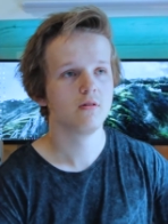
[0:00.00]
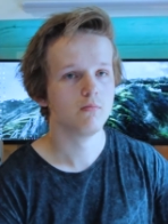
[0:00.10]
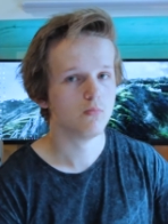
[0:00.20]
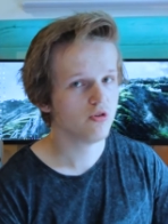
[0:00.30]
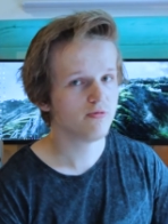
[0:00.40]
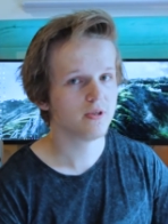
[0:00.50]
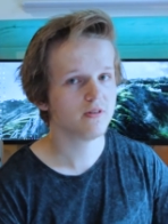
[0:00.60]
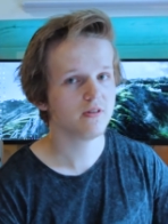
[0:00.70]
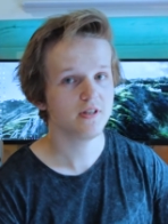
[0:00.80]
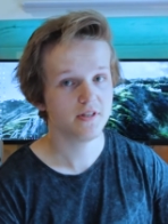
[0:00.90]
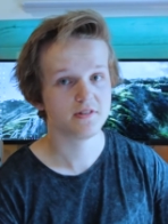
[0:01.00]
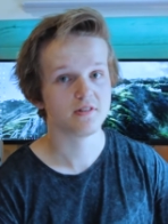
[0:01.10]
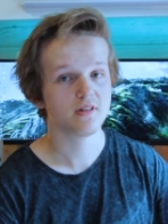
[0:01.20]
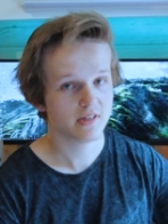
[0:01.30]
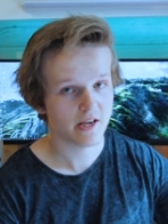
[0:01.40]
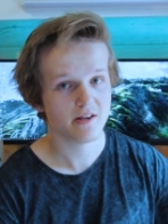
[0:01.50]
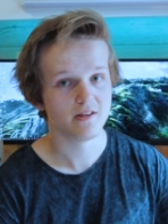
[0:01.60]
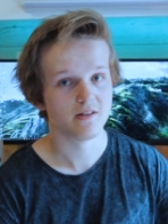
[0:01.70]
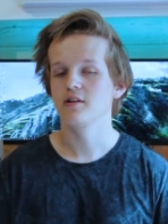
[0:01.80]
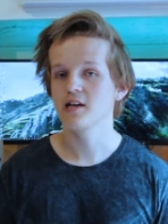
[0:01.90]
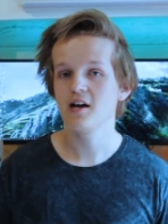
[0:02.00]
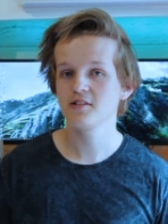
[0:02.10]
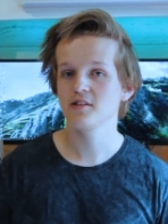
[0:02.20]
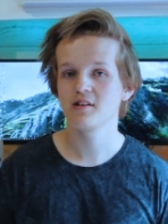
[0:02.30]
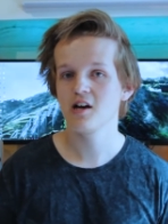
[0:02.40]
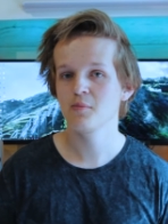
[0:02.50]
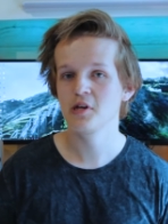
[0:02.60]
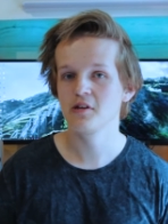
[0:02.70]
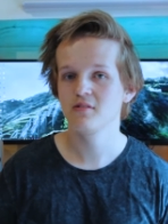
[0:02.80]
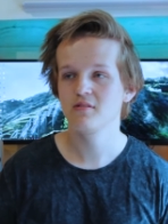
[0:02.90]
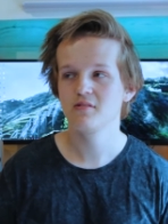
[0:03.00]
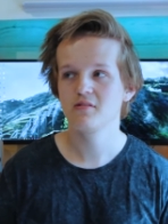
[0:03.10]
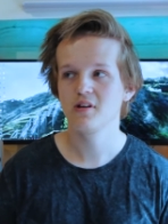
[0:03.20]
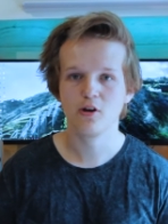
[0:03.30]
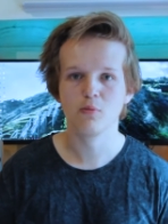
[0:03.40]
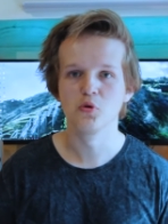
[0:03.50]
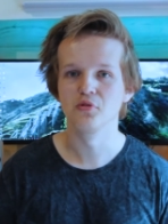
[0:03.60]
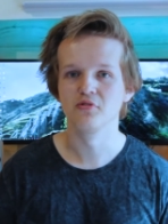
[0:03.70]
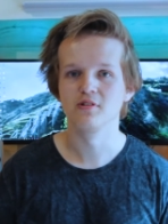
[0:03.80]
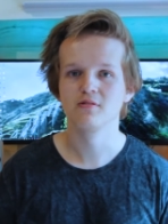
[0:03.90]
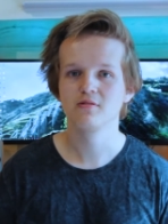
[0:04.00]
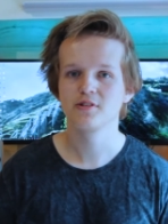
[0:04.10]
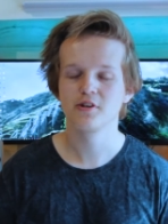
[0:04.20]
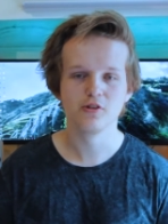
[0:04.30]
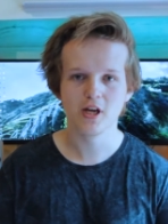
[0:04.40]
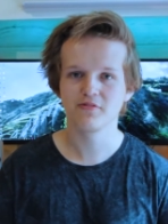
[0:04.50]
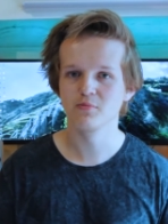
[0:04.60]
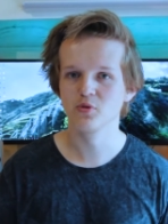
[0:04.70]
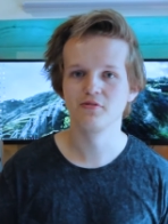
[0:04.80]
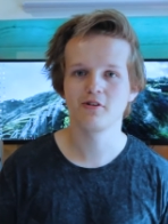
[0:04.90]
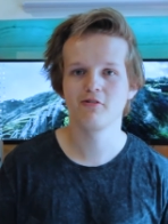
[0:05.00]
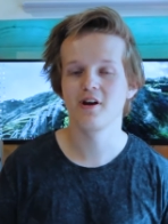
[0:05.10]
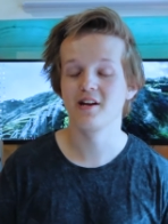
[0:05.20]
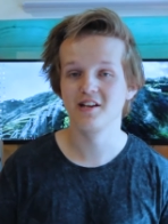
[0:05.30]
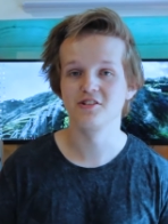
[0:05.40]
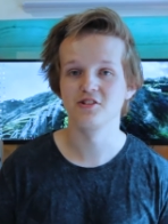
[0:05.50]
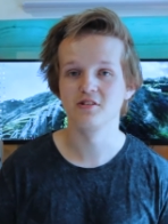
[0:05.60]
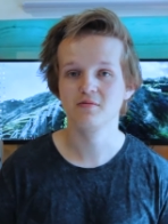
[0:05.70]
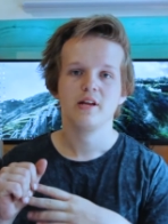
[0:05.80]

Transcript: Movement is key. The cars at the car meet are not moving, so you have to move to create energy.